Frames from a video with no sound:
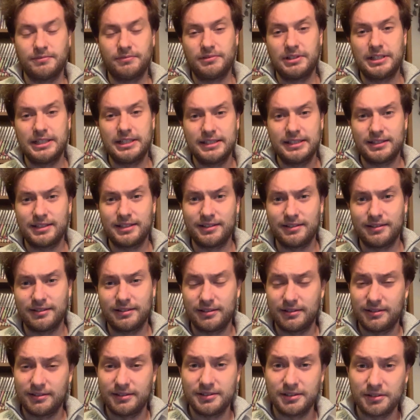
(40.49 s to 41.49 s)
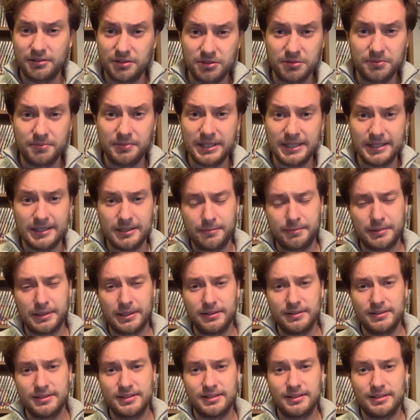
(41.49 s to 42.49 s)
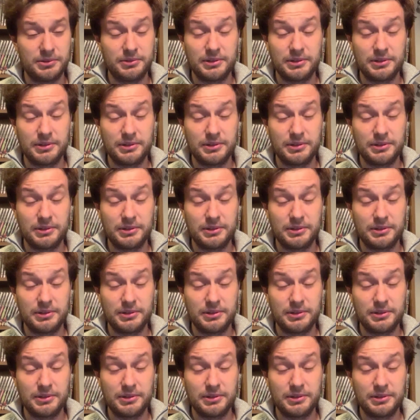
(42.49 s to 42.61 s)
released in a social media post,